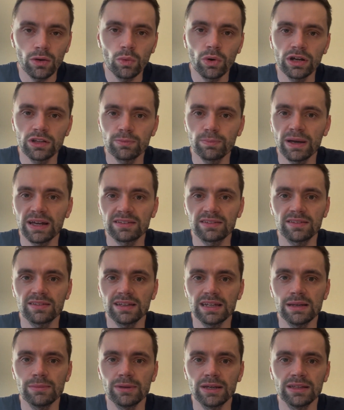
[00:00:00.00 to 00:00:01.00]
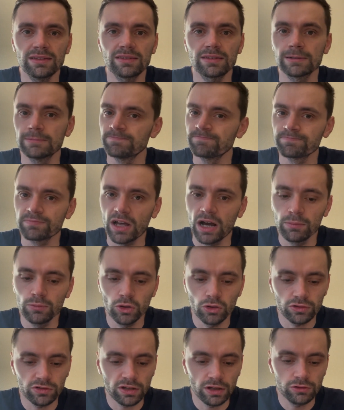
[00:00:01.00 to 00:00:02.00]
what his best team is? I'm
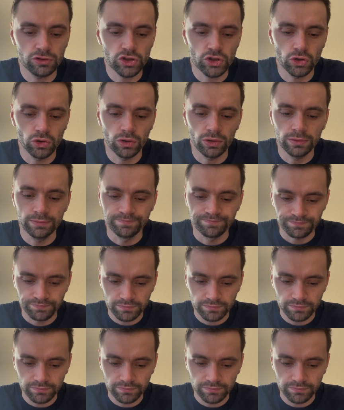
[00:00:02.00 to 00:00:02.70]
not so sure.